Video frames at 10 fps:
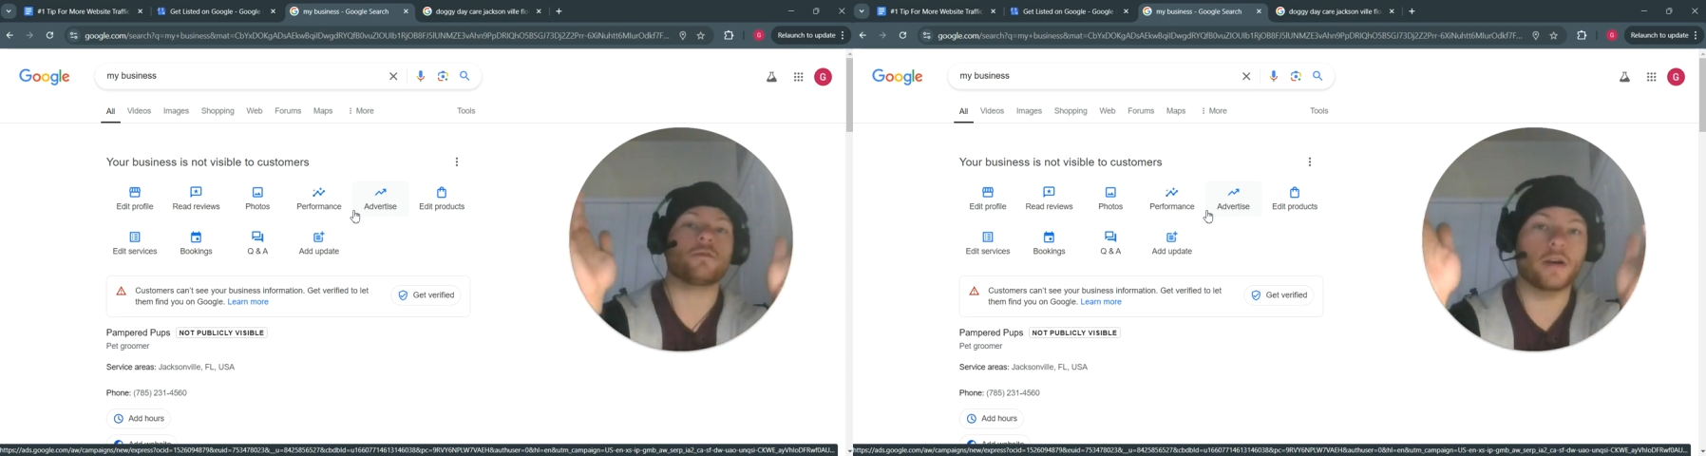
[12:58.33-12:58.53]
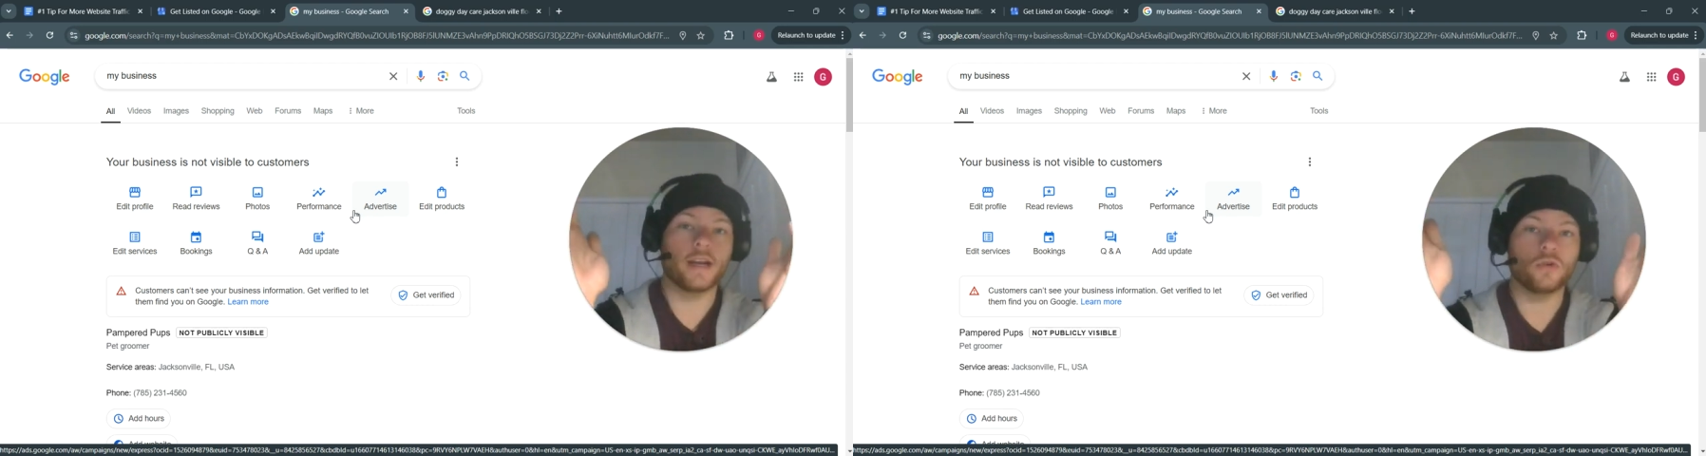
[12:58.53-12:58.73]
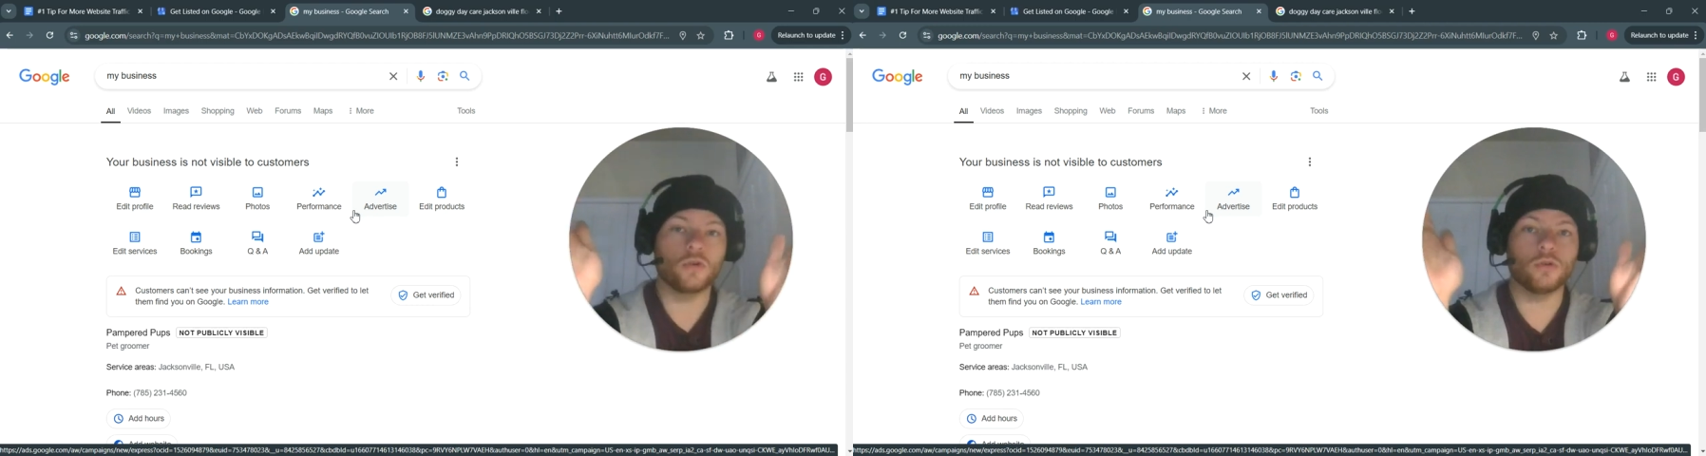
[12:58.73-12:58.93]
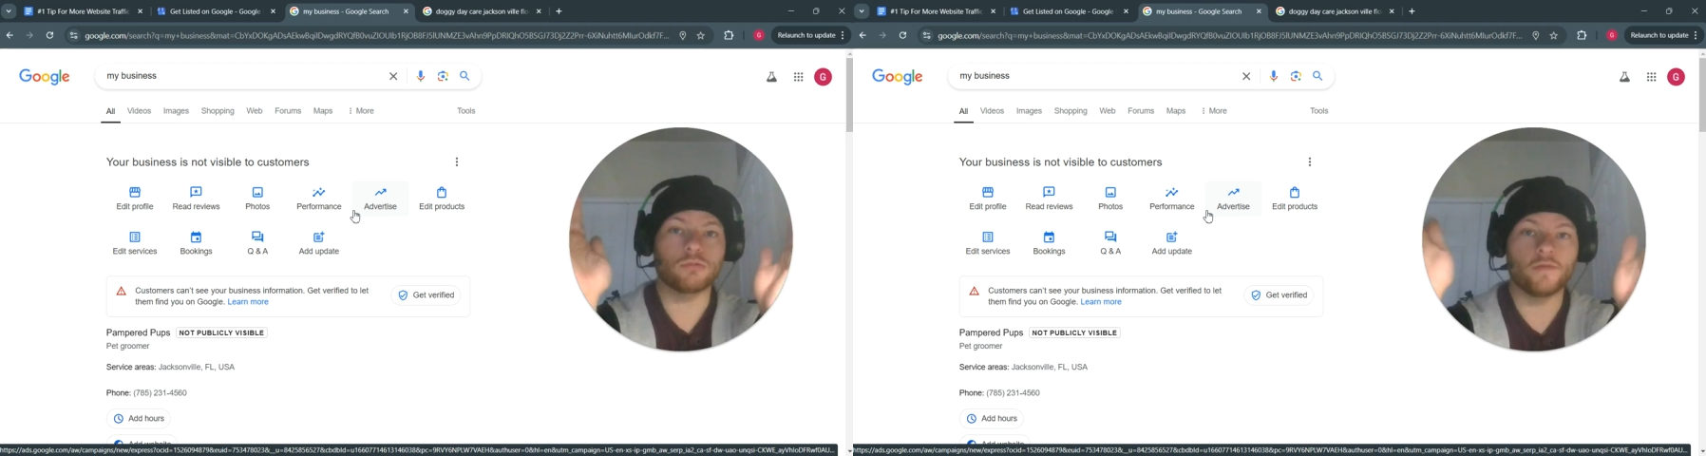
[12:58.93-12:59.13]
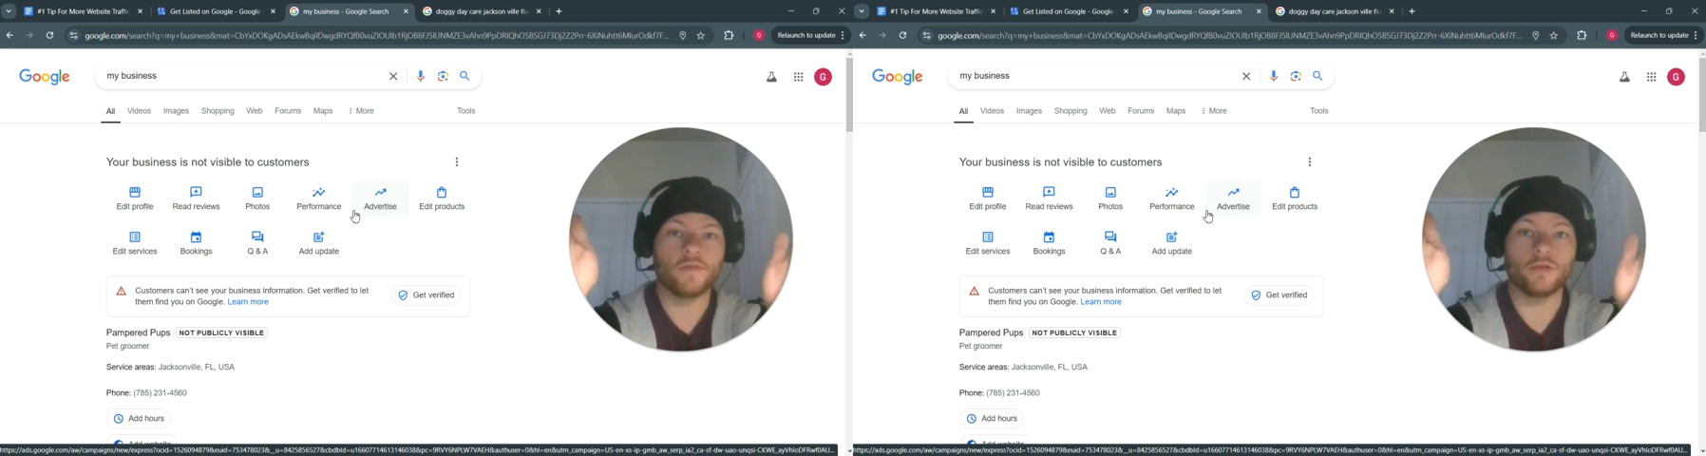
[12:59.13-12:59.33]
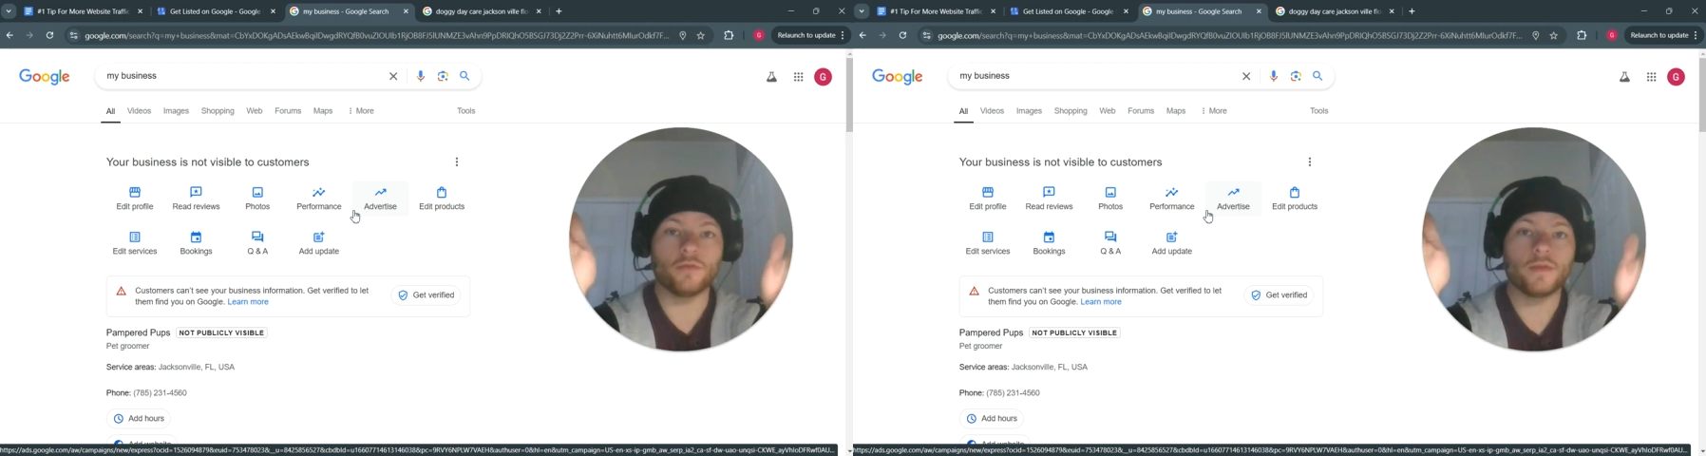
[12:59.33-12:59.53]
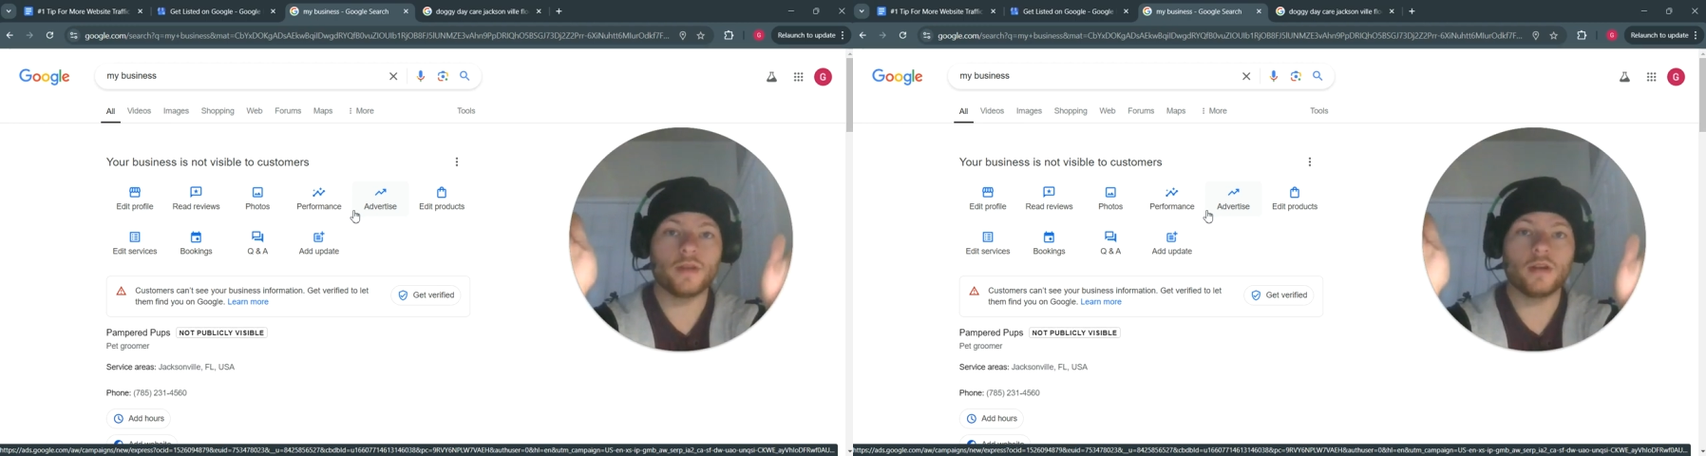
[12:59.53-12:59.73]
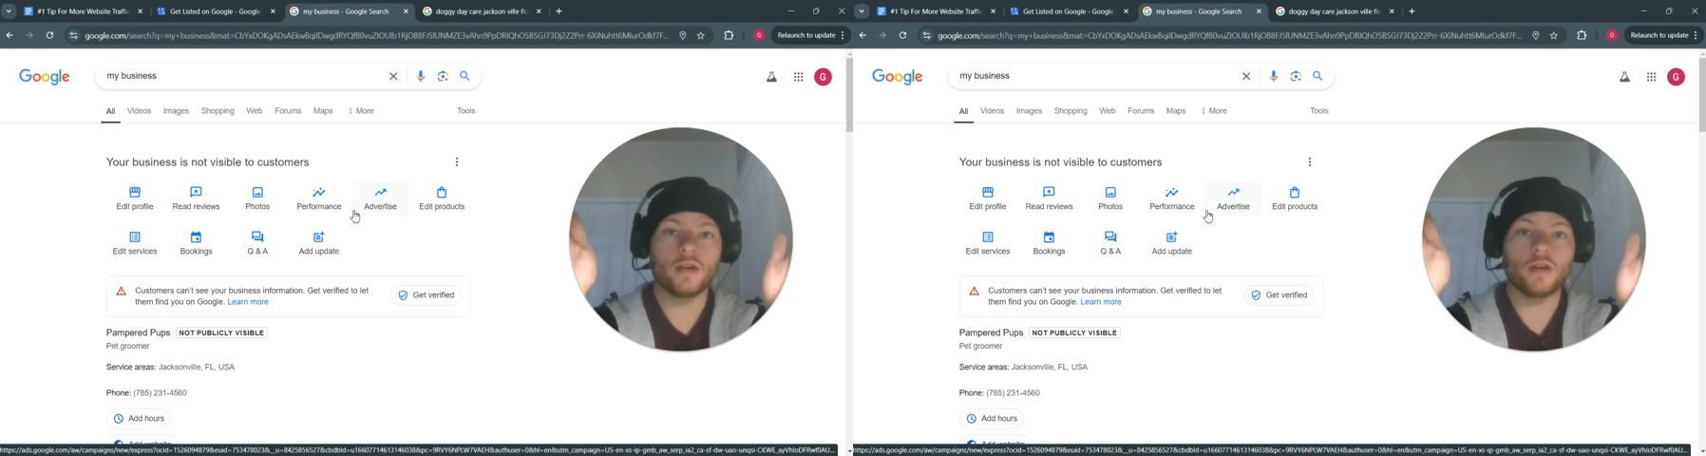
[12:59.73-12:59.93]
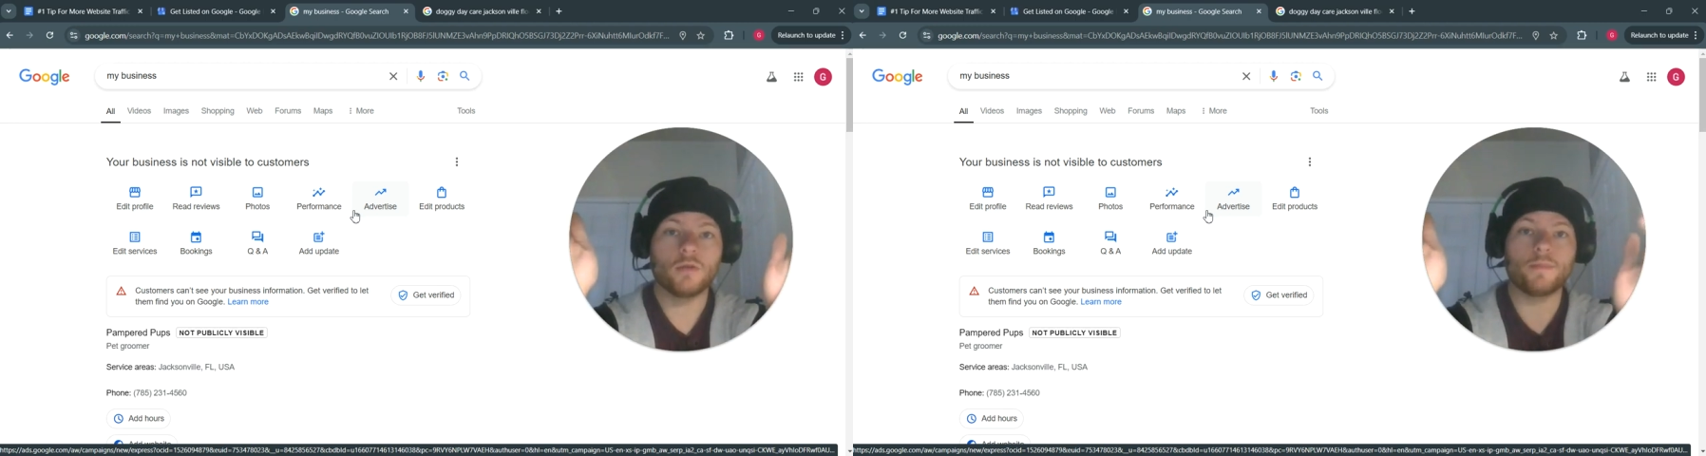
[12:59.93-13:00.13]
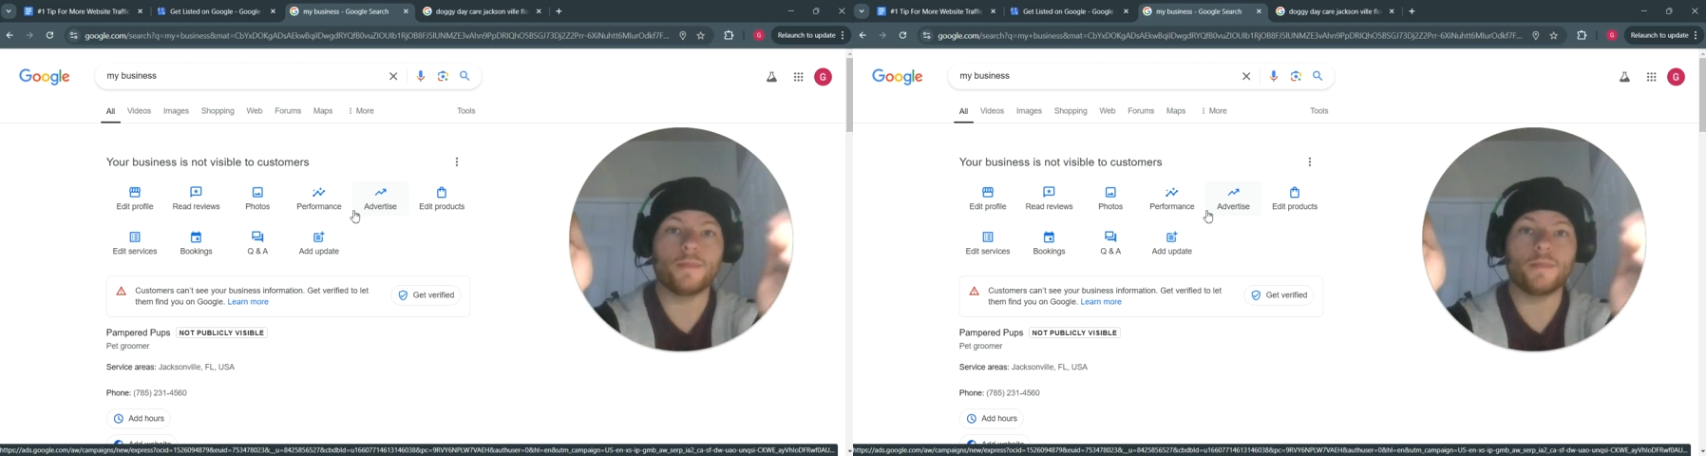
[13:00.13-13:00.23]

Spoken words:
a Google review would